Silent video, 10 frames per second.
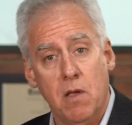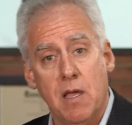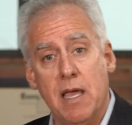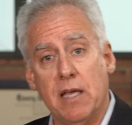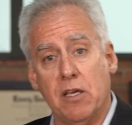
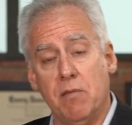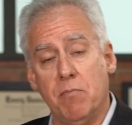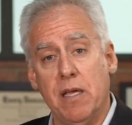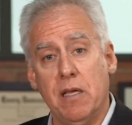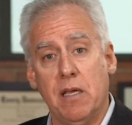It can
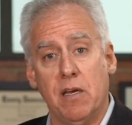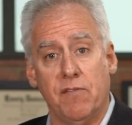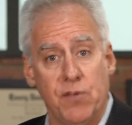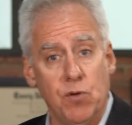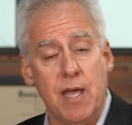be in a
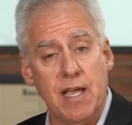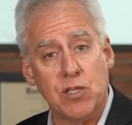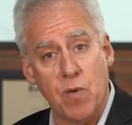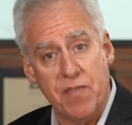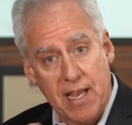few days
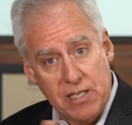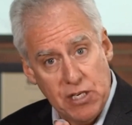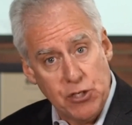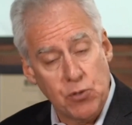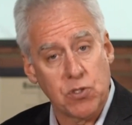when that
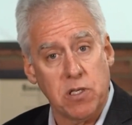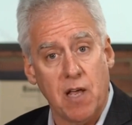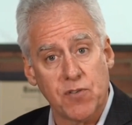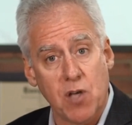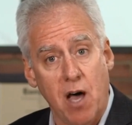tissue
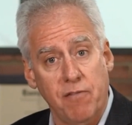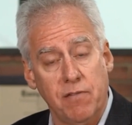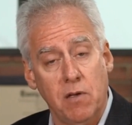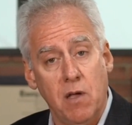sloughs off.